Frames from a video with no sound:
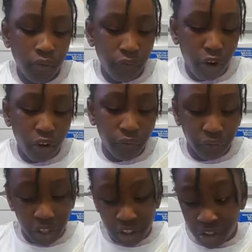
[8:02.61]
Frog
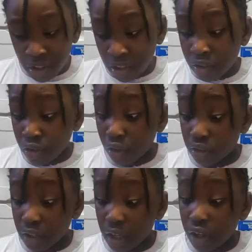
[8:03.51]
finished his
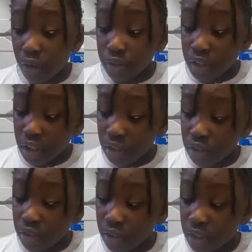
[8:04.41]
notes and
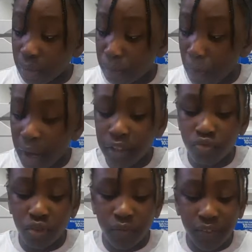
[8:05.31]
continued to sit by the
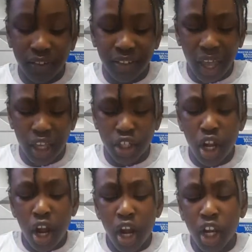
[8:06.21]
river's edge,
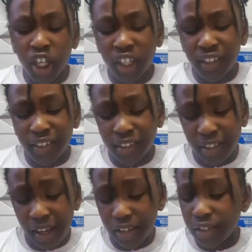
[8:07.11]
looking
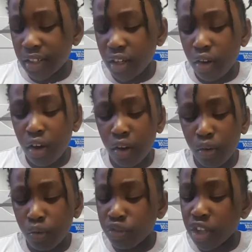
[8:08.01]
sad,
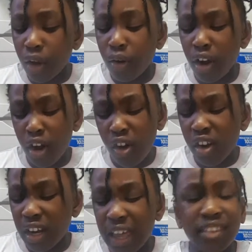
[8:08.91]
although a
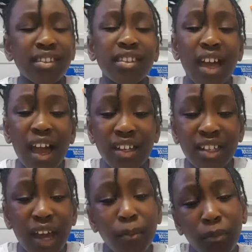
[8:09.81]
lot less sad
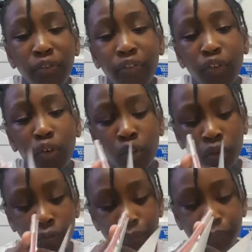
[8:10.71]
than before.